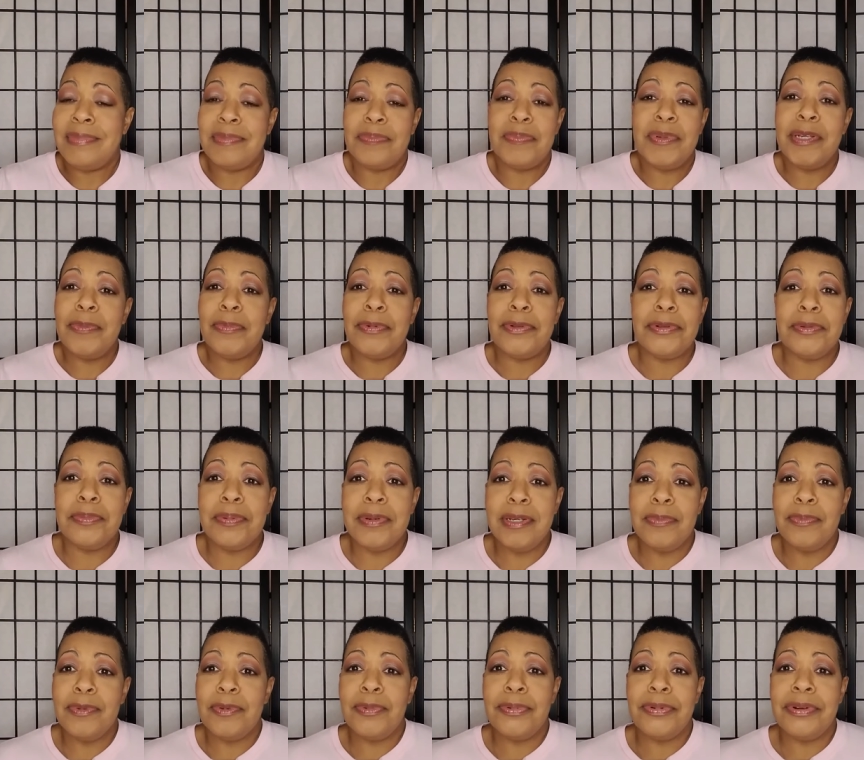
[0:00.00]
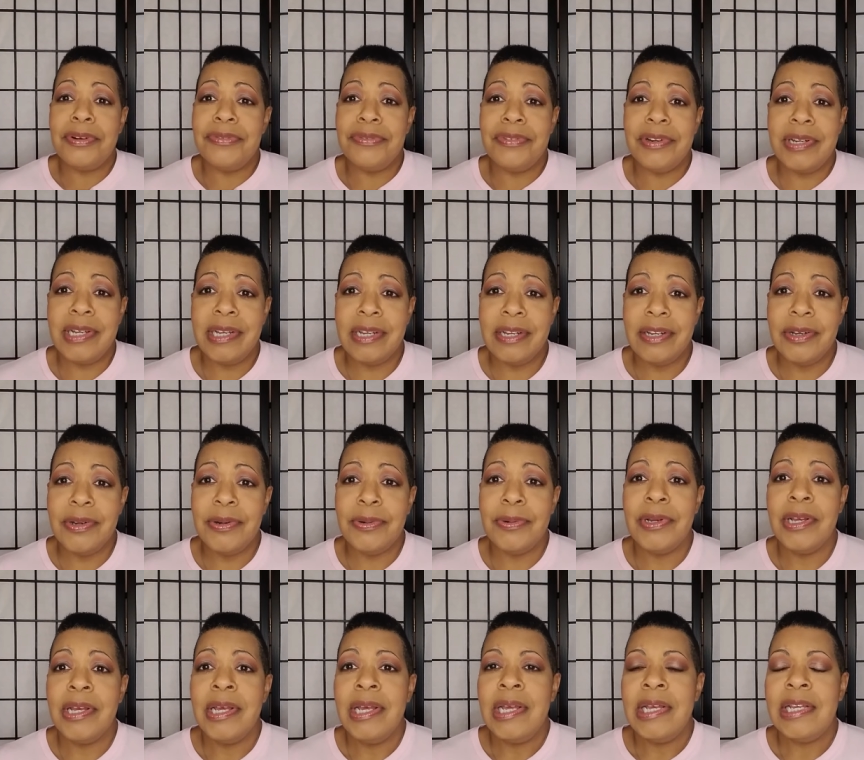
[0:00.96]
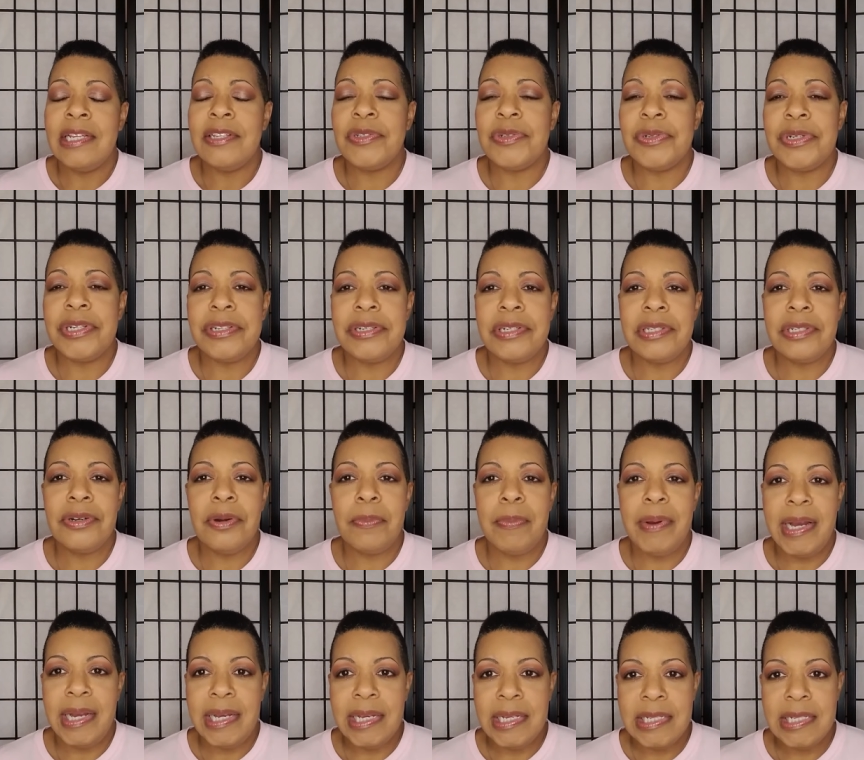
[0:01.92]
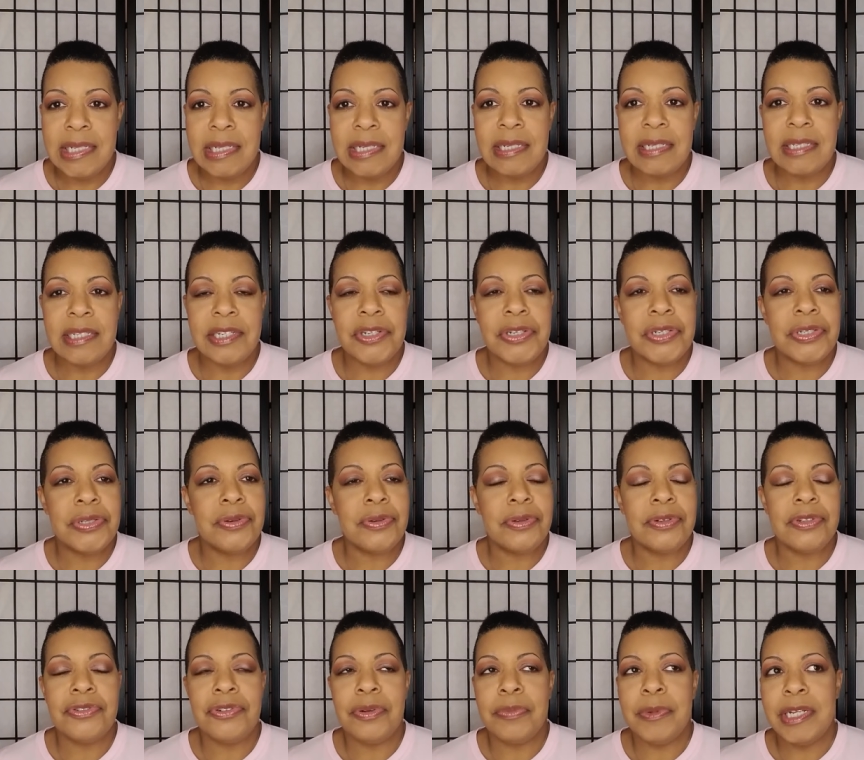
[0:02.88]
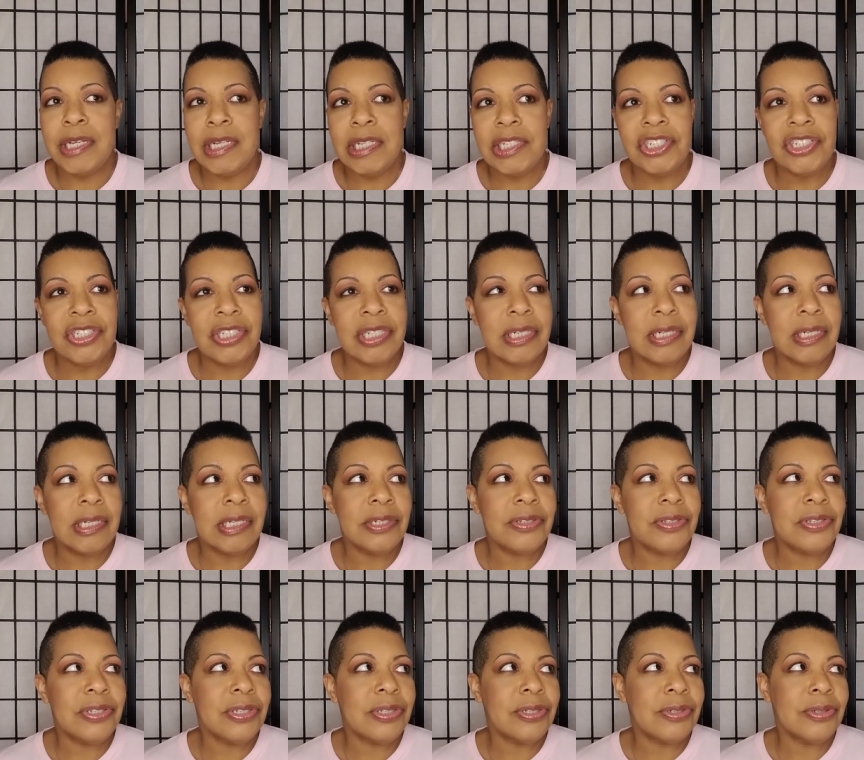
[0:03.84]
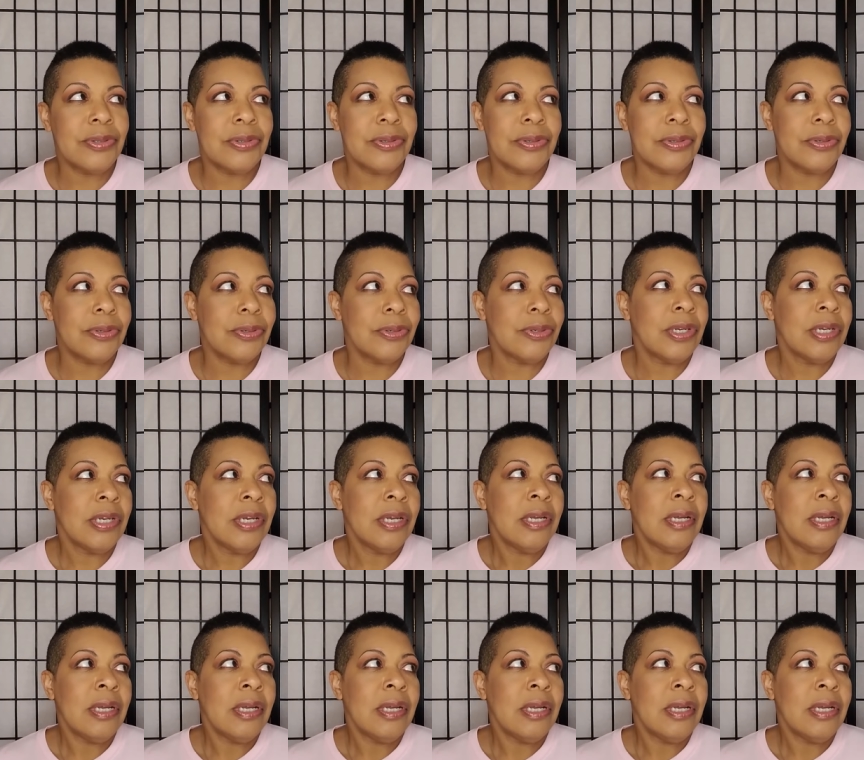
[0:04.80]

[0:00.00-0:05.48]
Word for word: People are people wherever they go, and so there's still biases, there's still discrimination, there's still